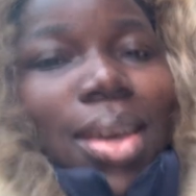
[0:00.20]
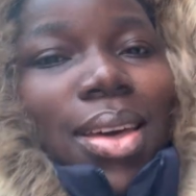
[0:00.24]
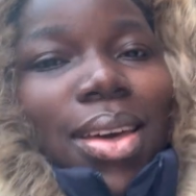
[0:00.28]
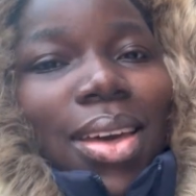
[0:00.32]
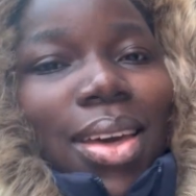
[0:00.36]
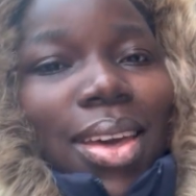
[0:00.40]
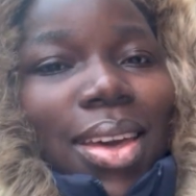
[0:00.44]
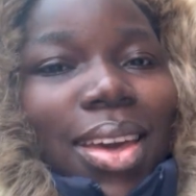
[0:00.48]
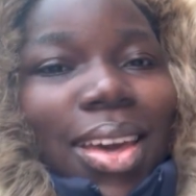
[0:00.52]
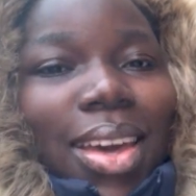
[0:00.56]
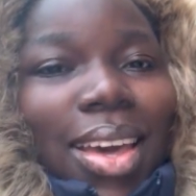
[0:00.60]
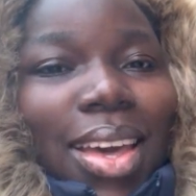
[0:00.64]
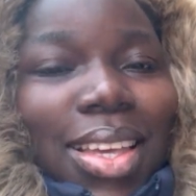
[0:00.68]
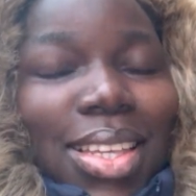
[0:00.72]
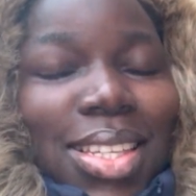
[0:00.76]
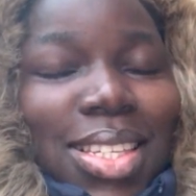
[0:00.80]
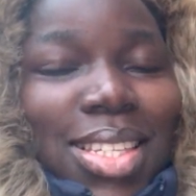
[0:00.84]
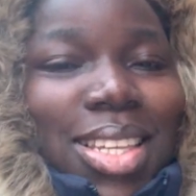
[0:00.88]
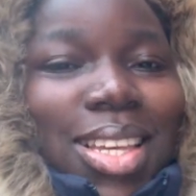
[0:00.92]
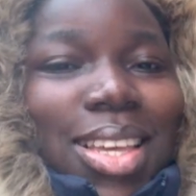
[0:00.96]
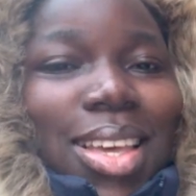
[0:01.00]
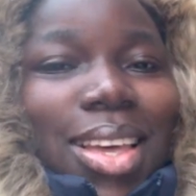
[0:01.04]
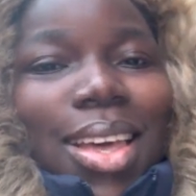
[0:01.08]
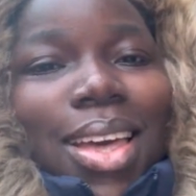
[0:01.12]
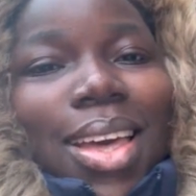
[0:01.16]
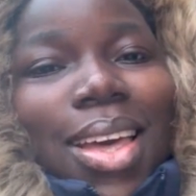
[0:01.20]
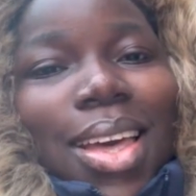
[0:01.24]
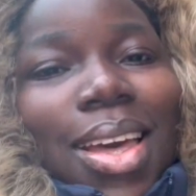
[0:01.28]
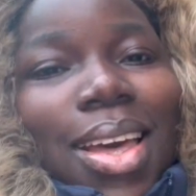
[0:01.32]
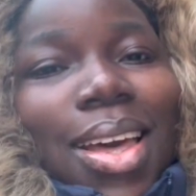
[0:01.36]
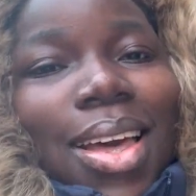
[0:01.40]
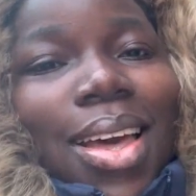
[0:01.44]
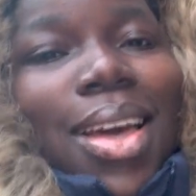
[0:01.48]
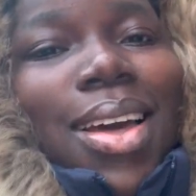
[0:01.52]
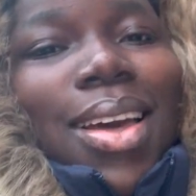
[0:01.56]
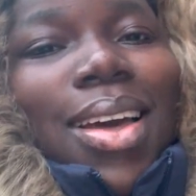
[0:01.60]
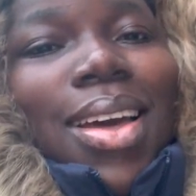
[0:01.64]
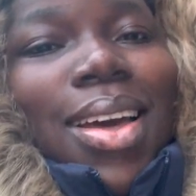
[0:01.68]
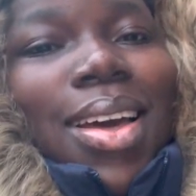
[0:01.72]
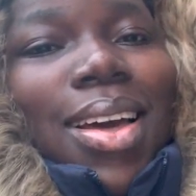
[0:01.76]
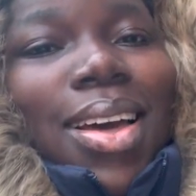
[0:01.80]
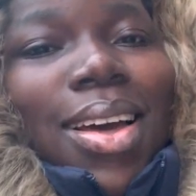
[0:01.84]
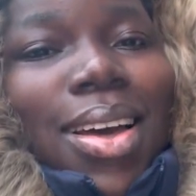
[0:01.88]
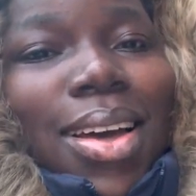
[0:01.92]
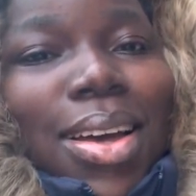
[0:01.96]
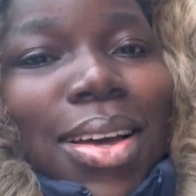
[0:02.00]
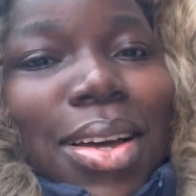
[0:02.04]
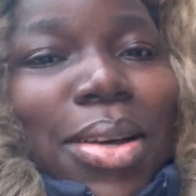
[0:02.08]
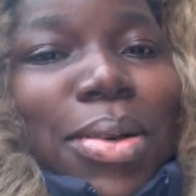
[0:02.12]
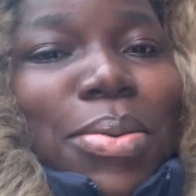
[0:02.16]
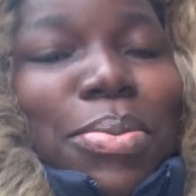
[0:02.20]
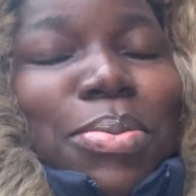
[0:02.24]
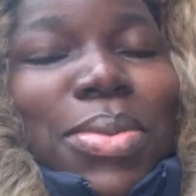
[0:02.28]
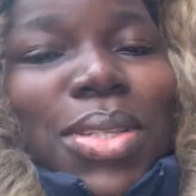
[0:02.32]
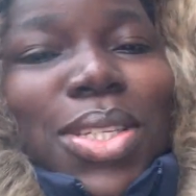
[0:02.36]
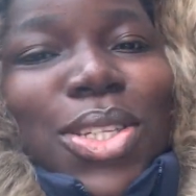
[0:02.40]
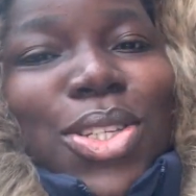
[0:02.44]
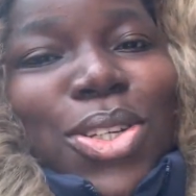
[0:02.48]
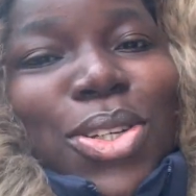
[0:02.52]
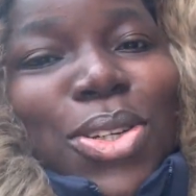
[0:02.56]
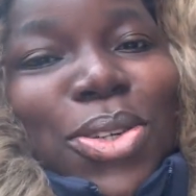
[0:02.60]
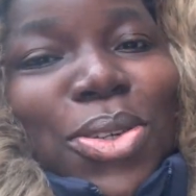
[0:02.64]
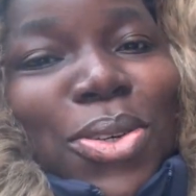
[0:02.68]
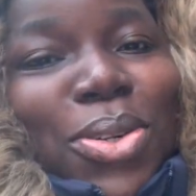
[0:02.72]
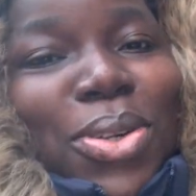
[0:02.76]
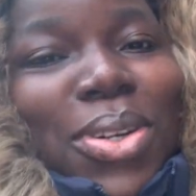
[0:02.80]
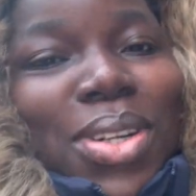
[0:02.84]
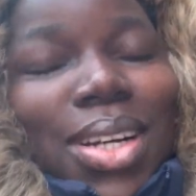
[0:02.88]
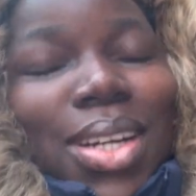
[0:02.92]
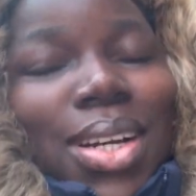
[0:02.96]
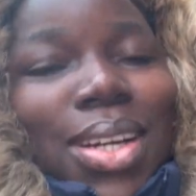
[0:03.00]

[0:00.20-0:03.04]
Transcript: Hey guys. So